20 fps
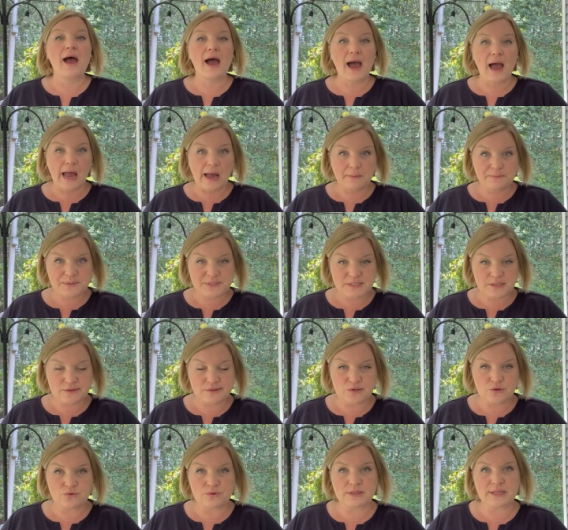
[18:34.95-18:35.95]

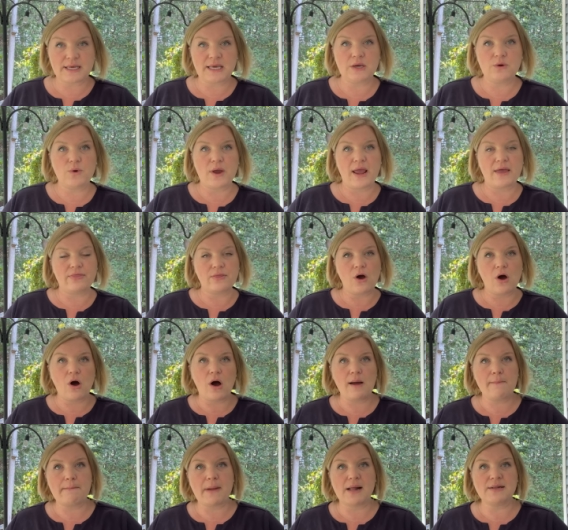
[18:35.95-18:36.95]
Absolutely. In the
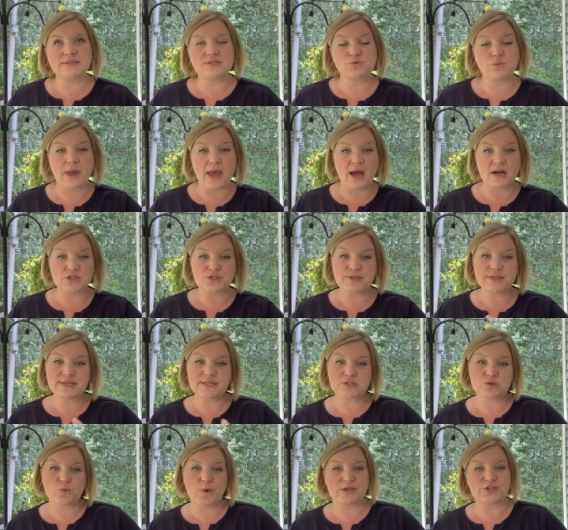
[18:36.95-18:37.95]
hot months, we actually
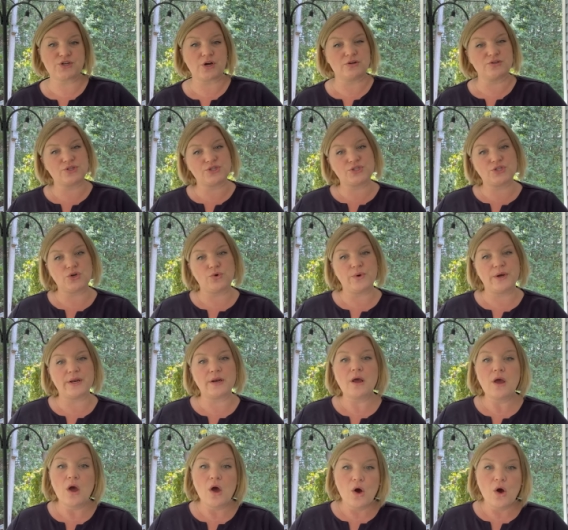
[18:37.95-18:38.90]
switch our Suet